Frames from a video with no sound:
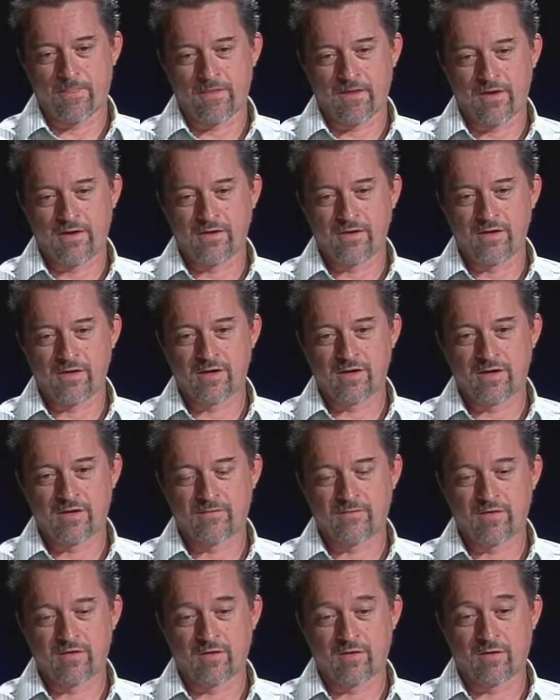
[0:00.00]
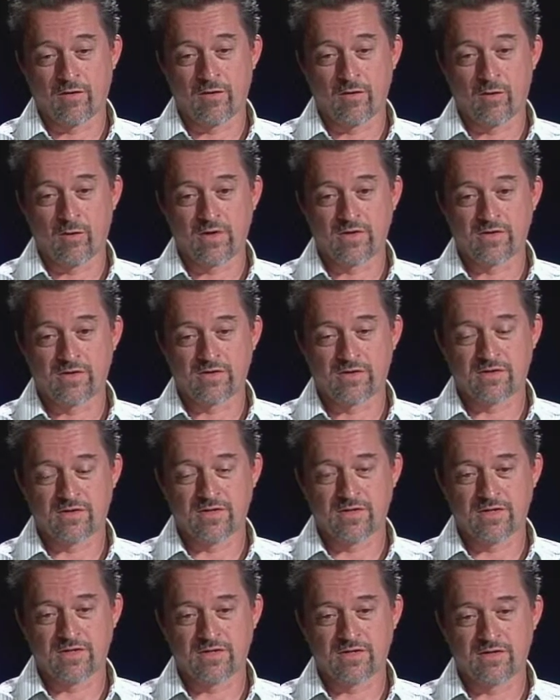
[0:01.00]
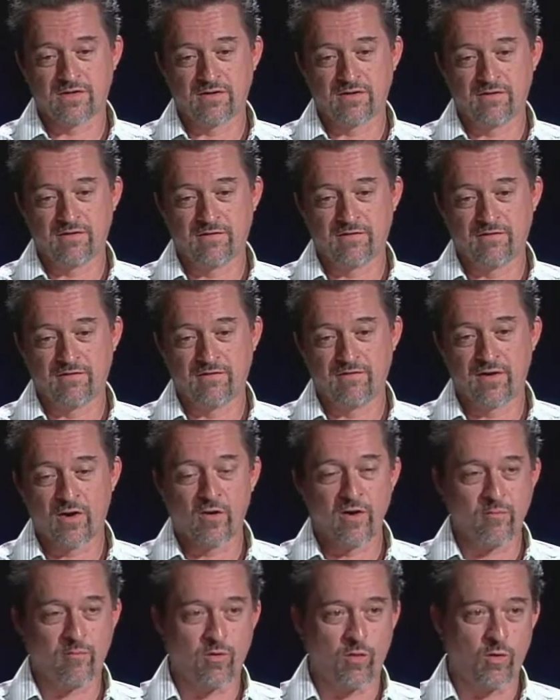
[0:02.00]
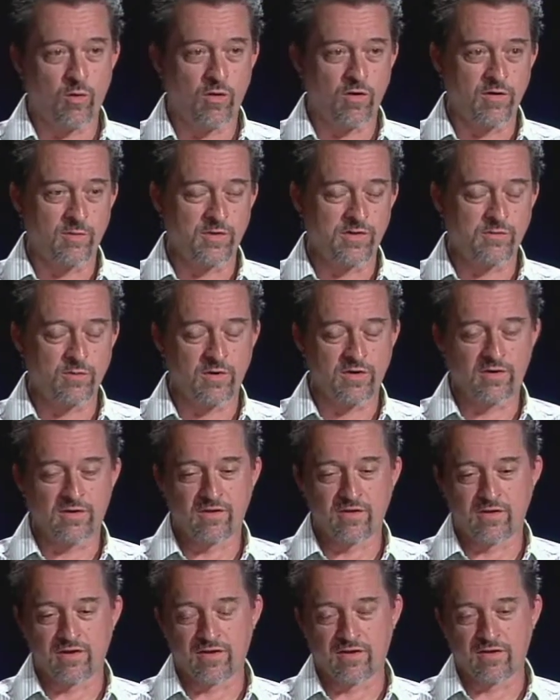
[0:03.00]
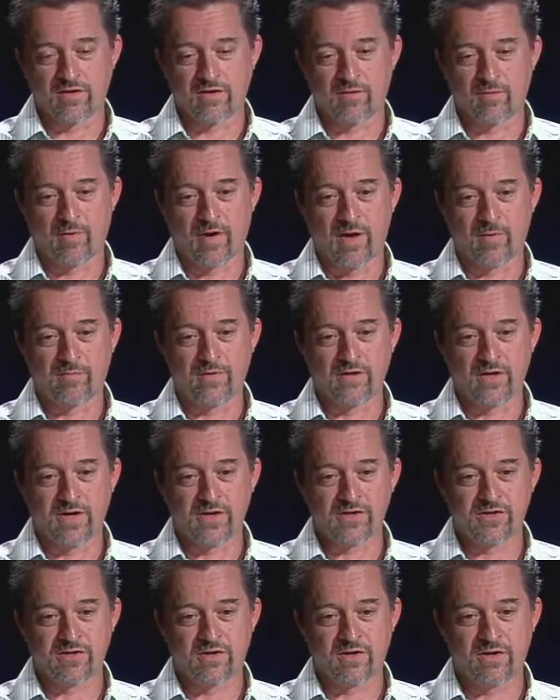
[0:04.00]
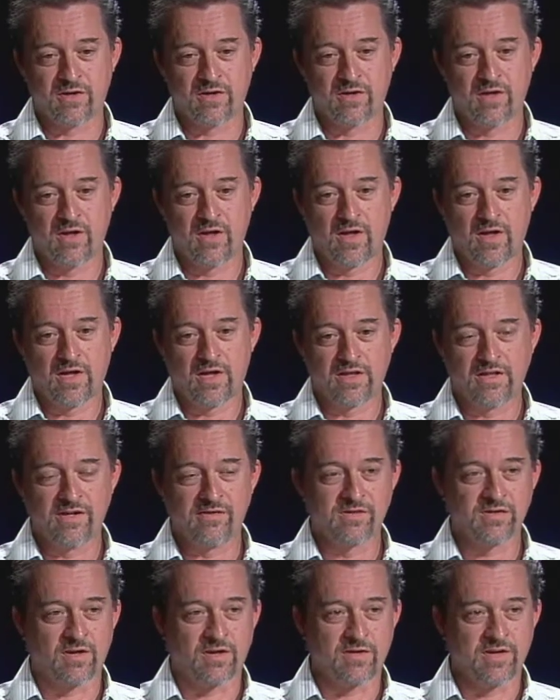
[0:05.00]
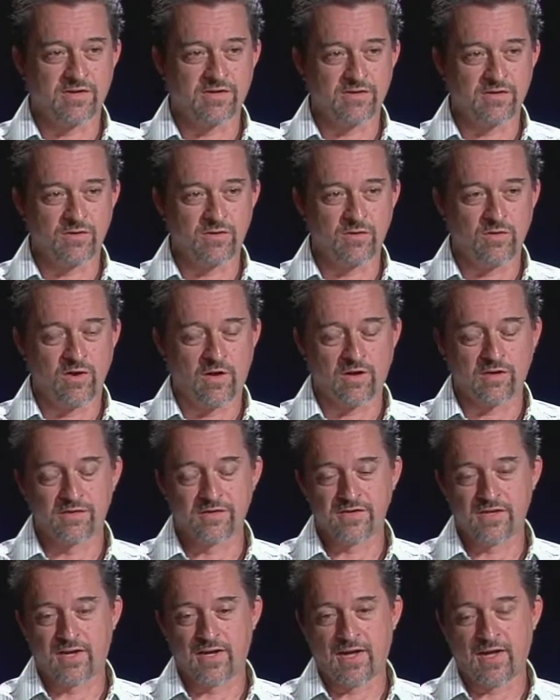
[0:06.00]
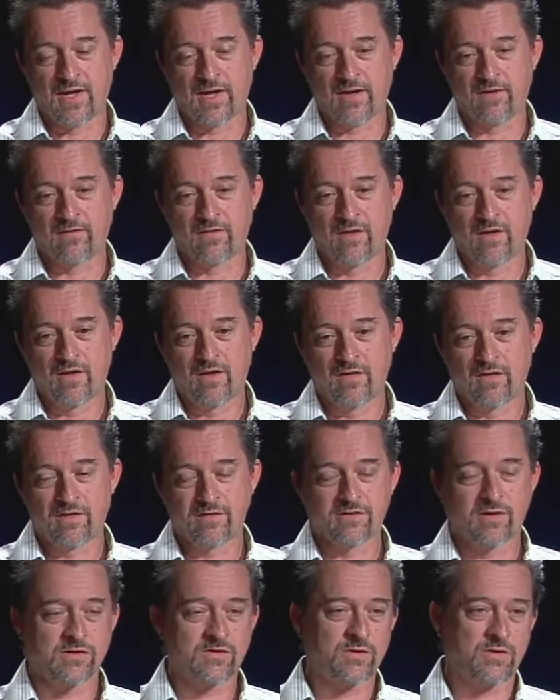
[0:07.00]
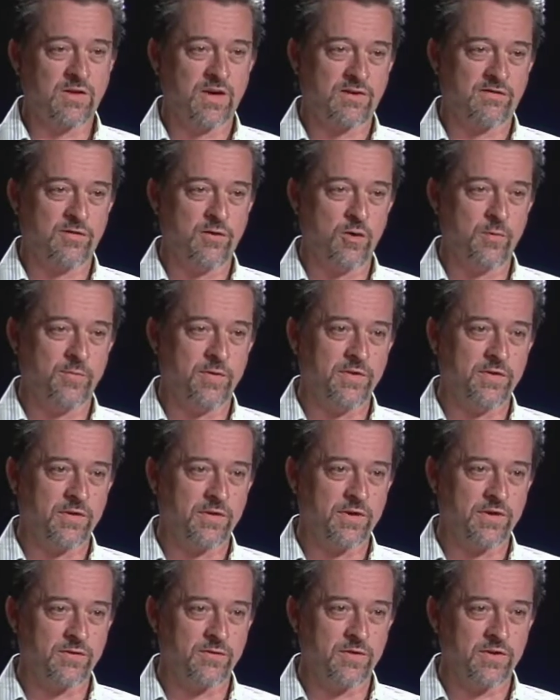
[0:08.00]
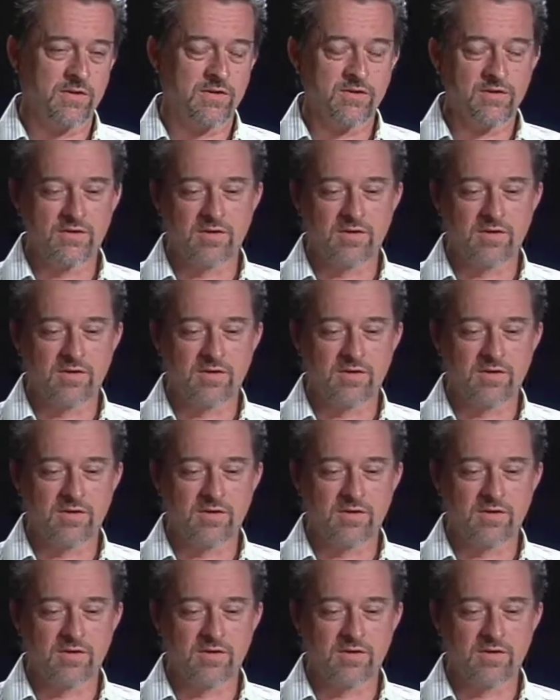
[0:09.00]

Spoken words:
India, although it's very poor, the majority of the population lives on less than $2 a day. There's also a lot of hope in the country.